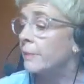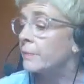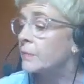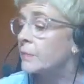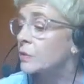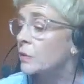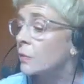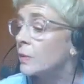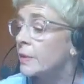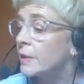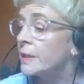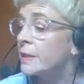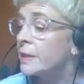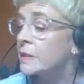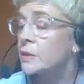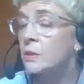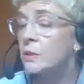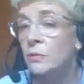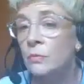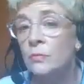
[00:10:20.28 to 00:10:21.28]
So we
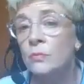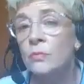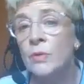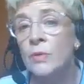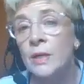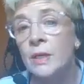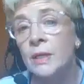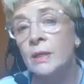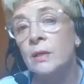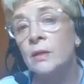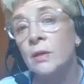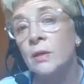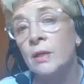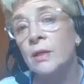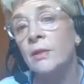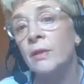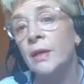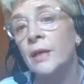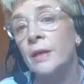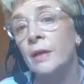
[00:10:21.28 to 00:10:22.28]
need to really look
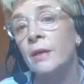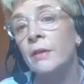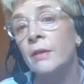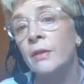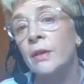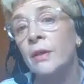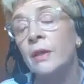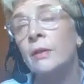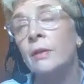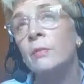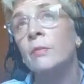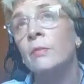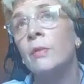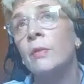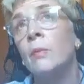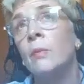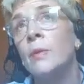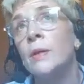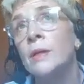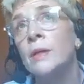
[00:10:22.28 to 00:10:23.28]
at that, I think.
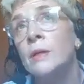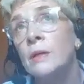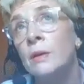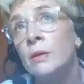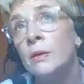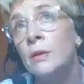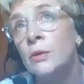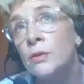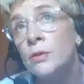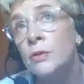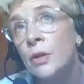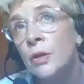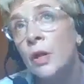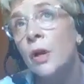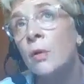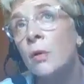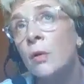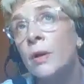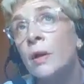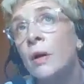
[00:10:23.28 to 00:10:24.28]
And we
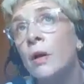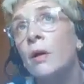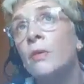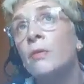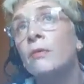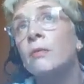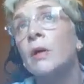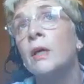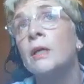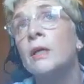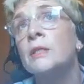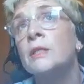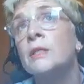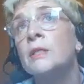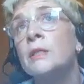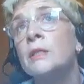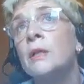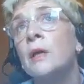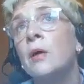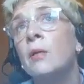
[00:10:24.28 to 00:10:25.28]
know in
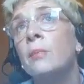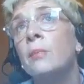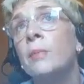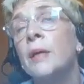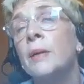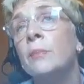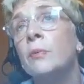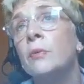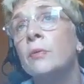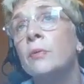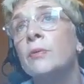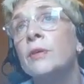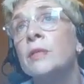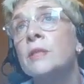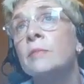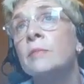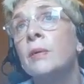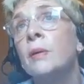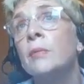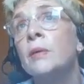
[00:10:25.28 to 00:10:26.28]
arthritis in young people, a
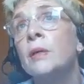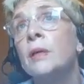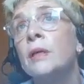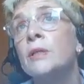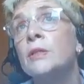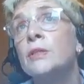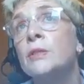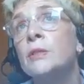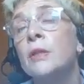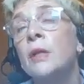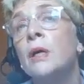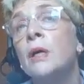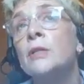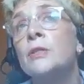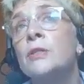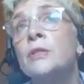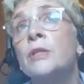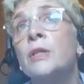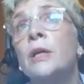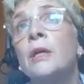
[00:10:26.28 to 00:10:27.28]
recent publication
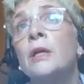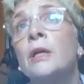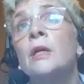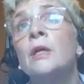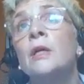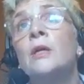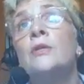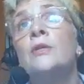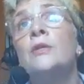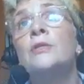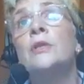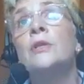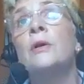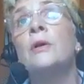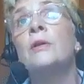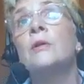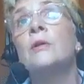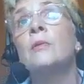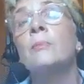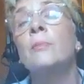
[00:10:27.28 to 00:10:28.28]
last year
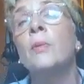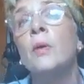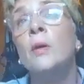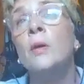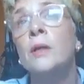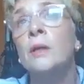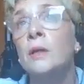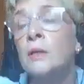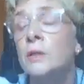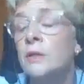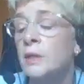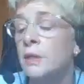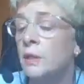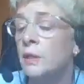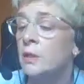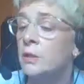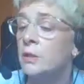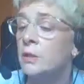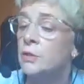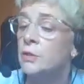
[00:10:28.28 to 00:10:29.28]
showing that
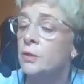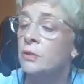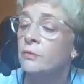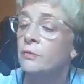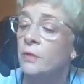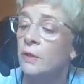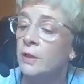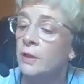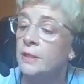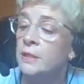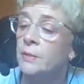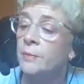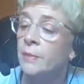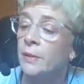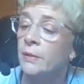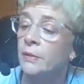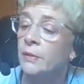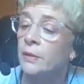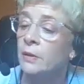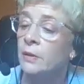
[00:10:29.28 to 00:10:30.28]
polyarticular juvenile
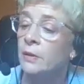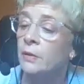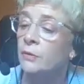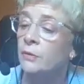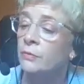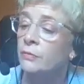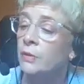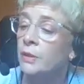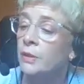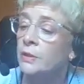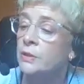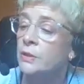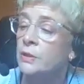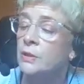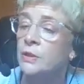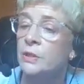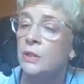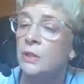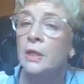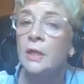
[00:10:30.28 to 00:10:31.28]
idiopathic
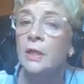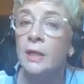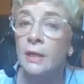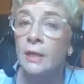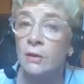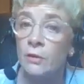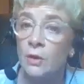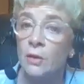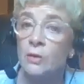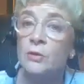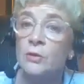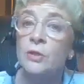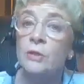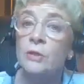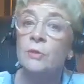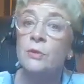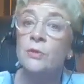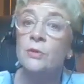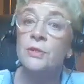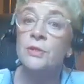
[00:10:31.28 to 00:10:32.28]
arthritis in those
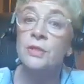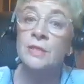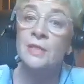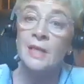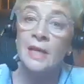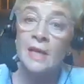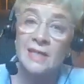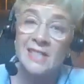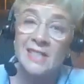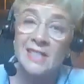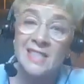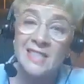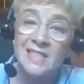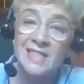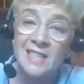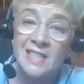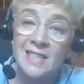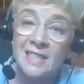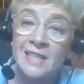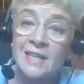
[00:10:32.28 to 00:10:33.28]
communities has a
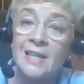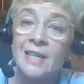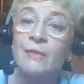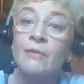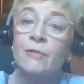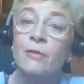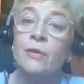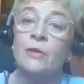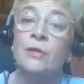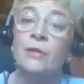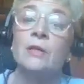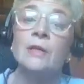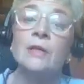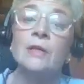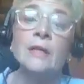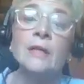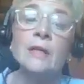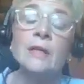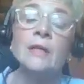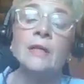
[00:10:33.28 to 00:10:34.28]

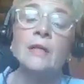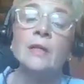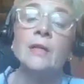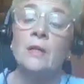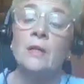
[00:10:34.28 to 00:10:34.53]
significantly